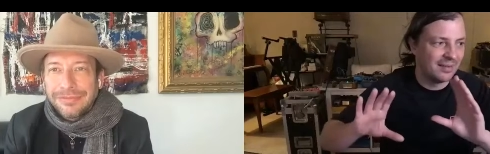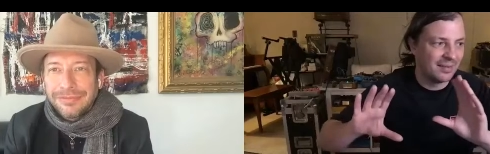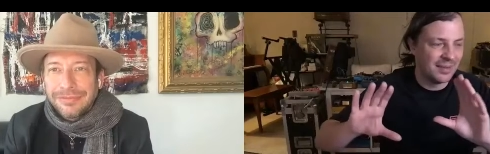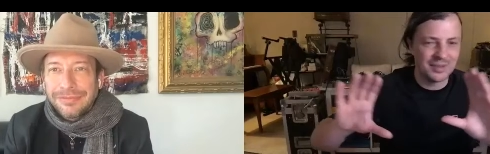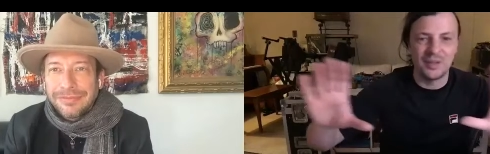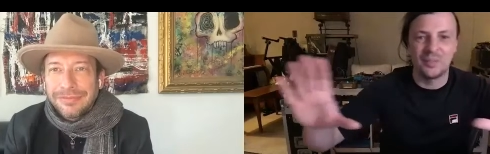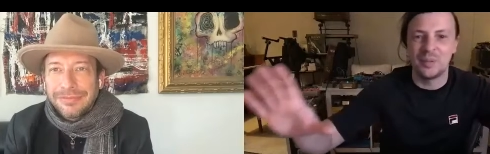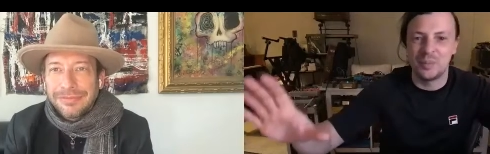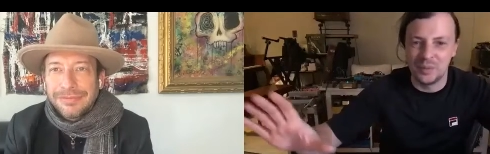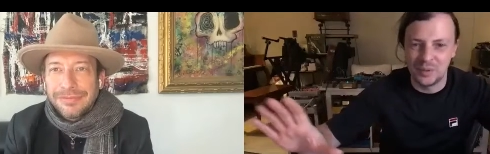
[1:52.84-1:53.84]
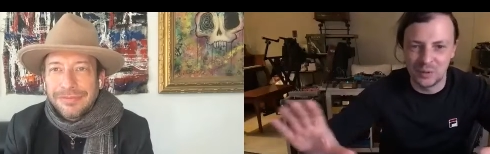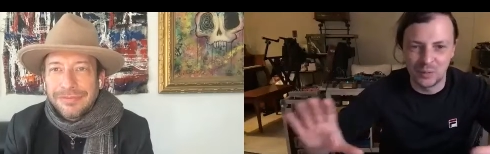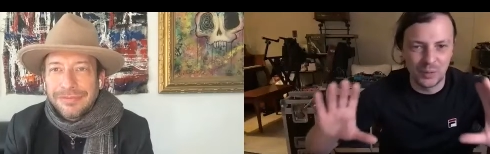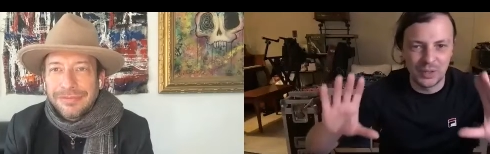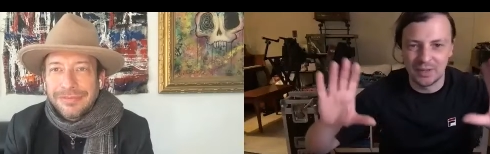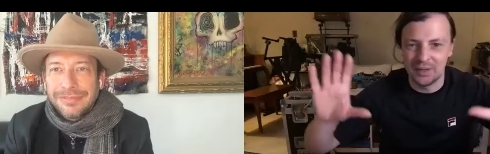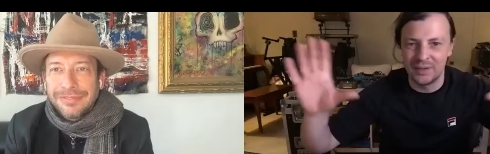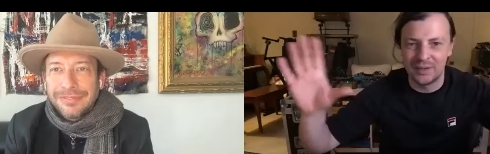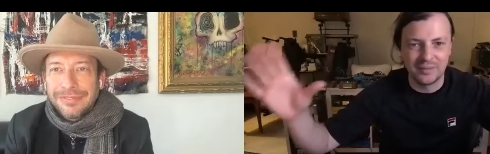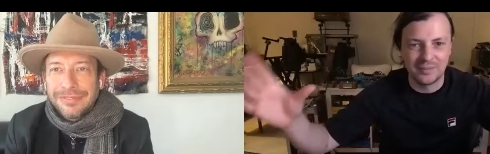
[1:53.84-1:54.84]
Speaker 1: there's other people who
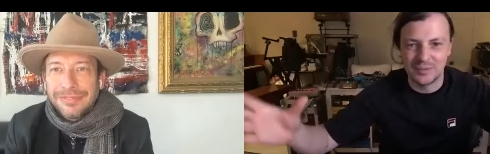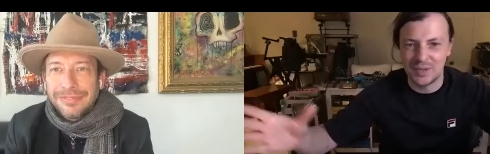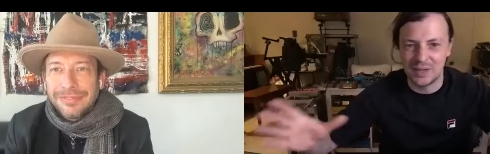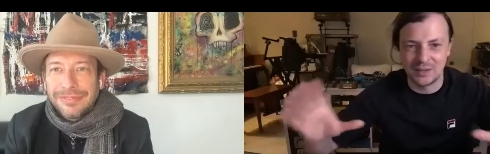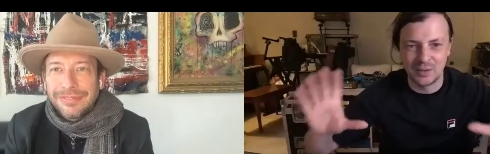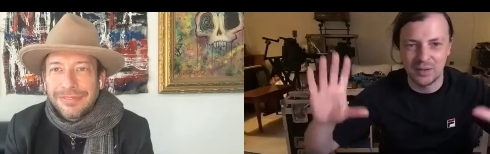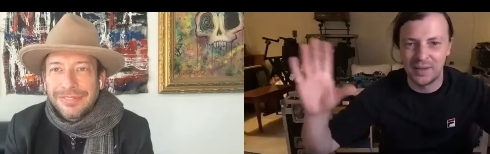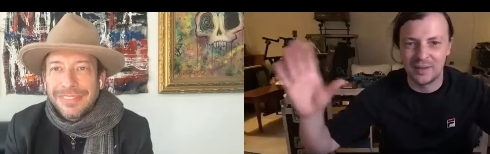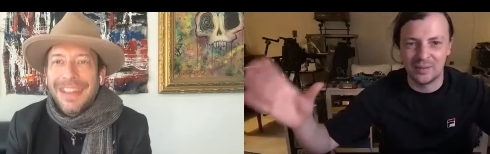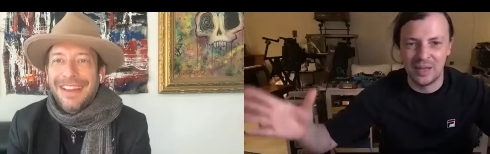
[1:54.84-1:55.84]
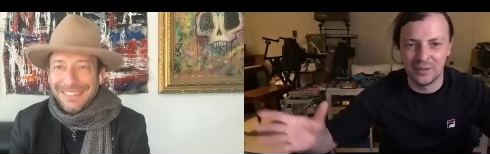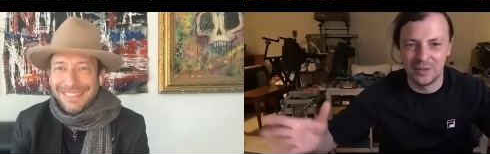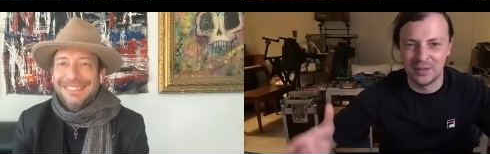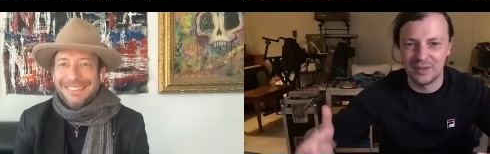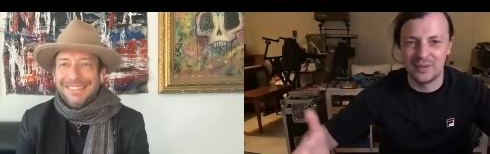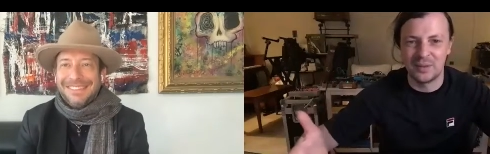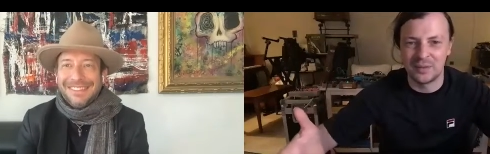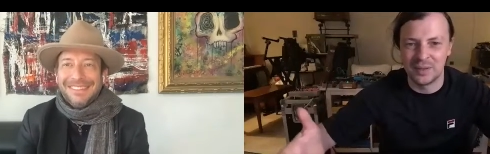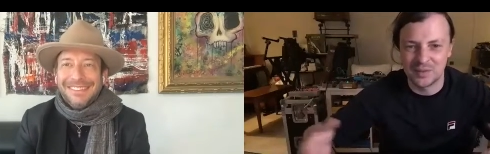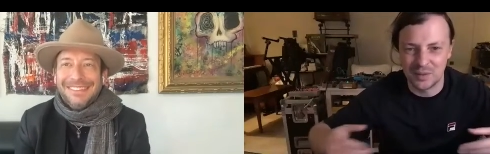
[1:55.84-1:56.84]
really take it to the next yeah. level. And I
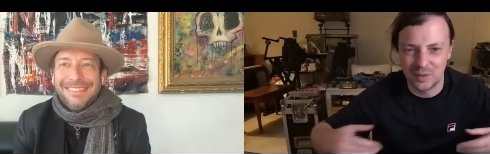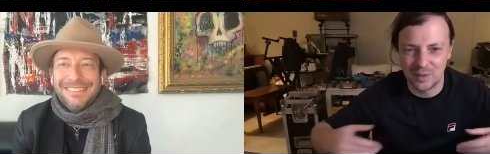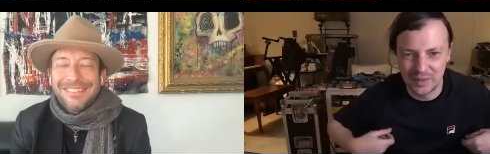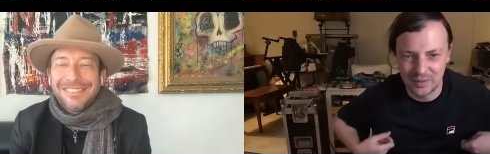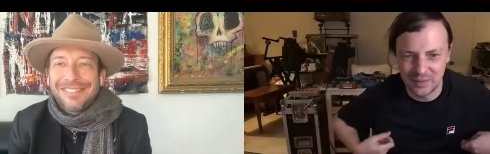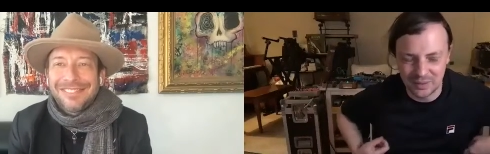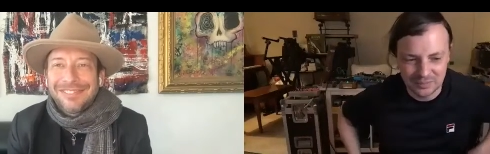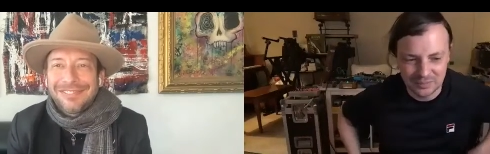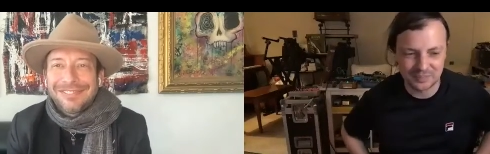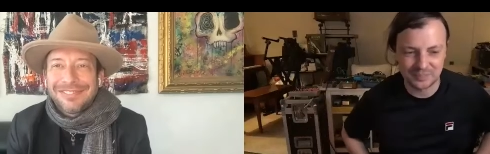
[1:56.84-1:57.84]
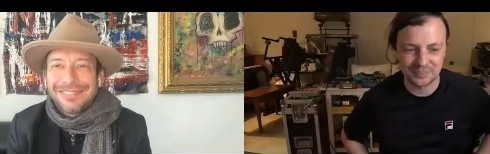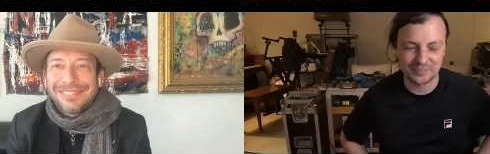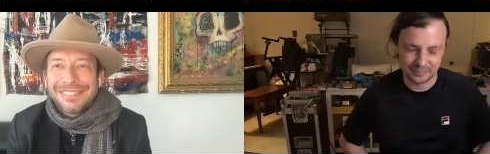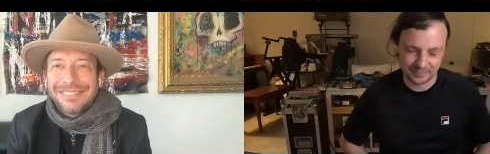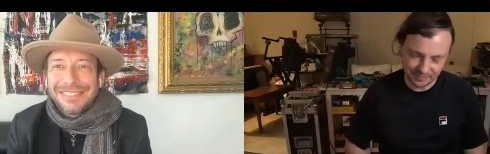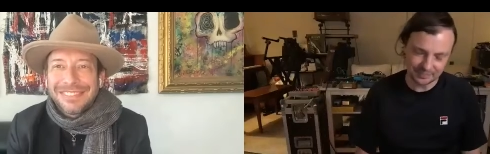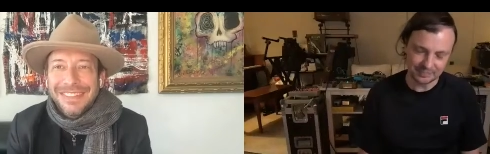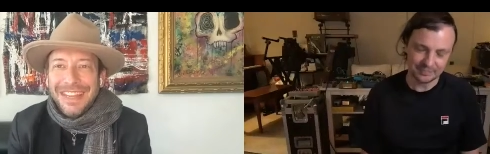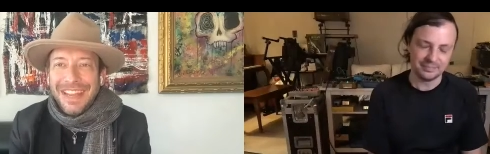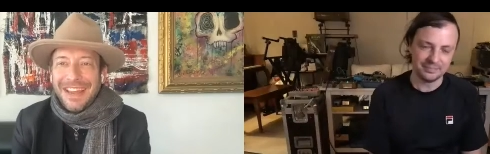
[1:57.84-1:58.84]
think that's amazing.
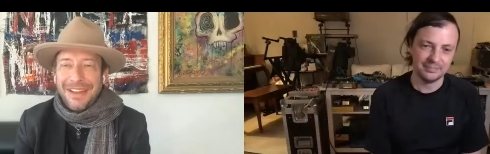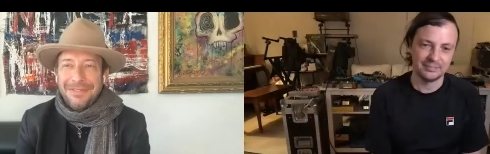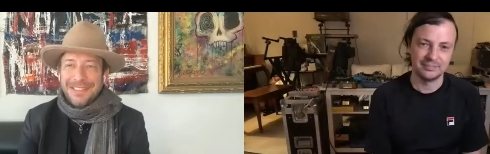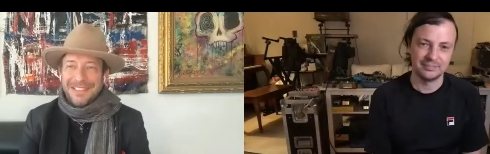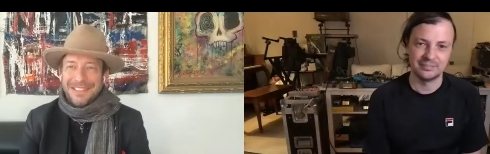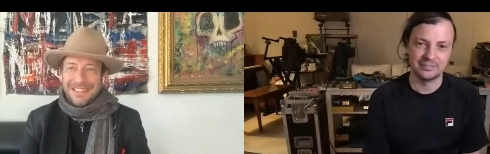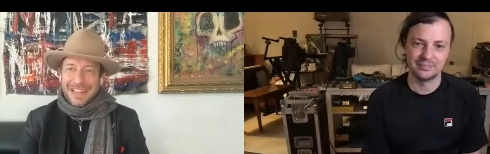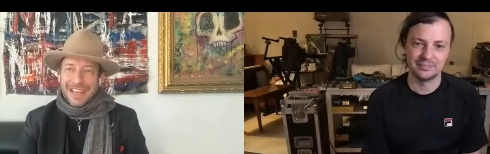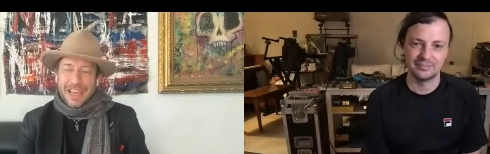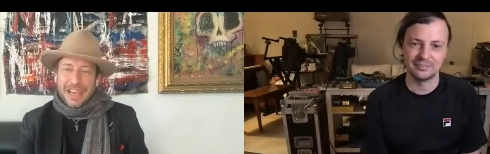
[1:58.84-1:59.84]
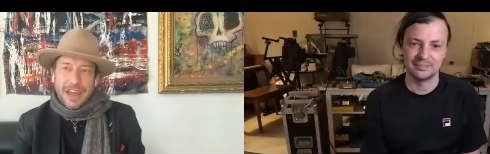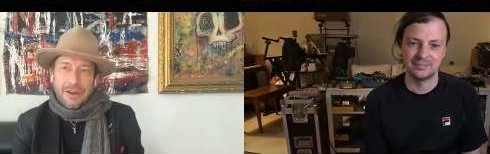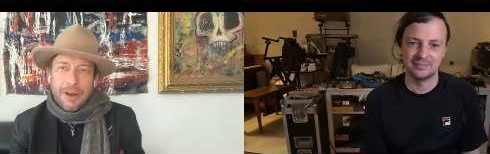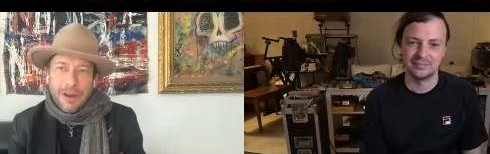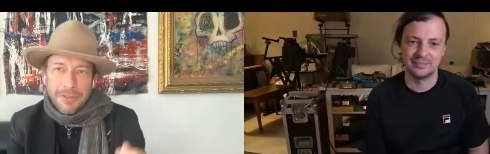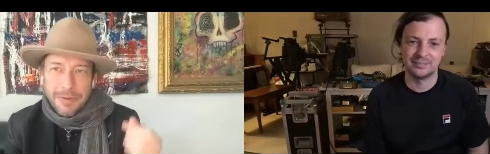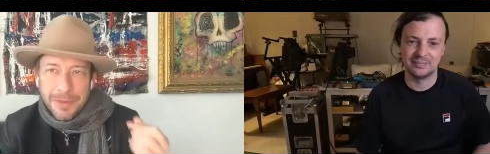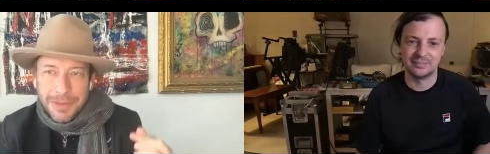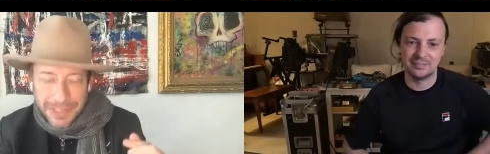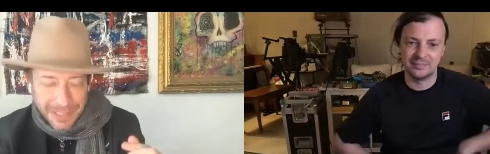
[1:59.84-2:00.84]
Speaker 2: Yeah, absolutely. Now uh,
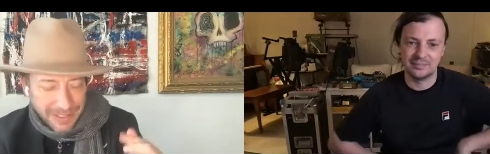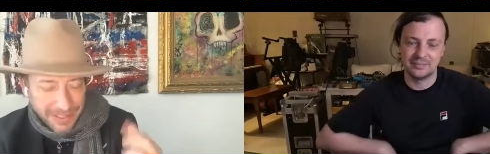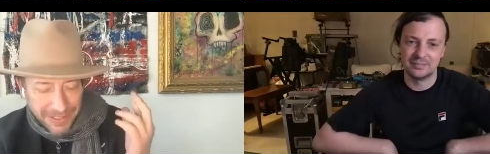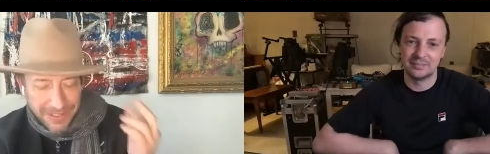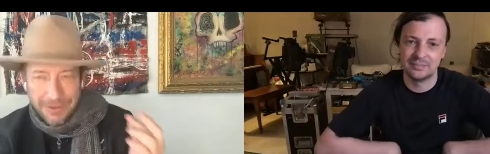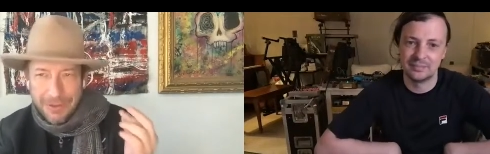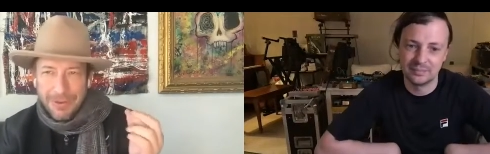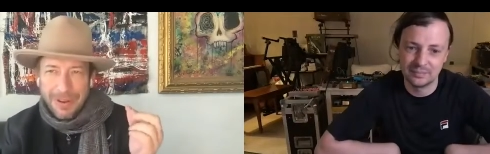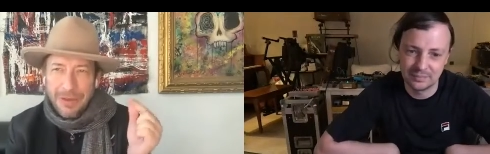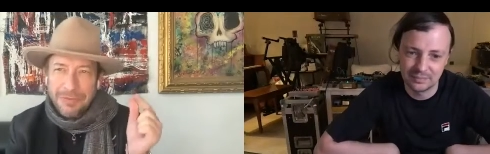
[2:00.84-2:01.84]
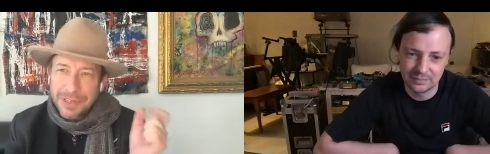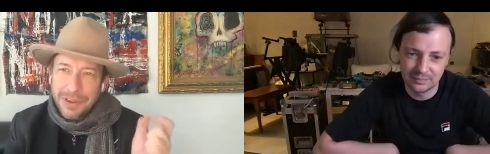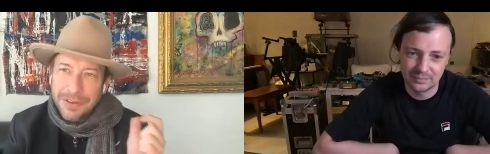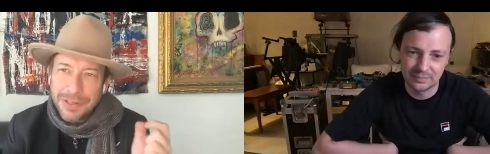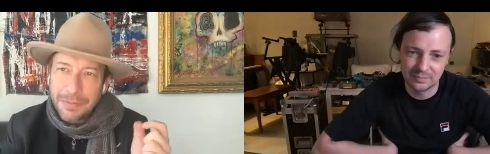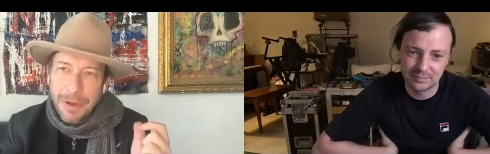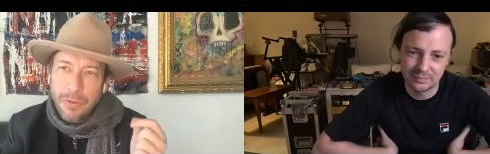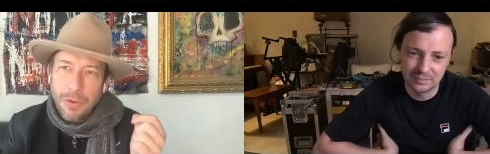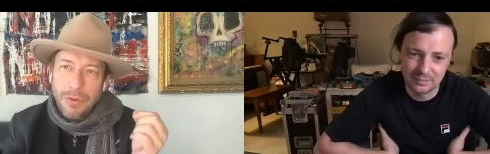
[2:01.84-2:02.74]
the music in it is so cool, and I was curious about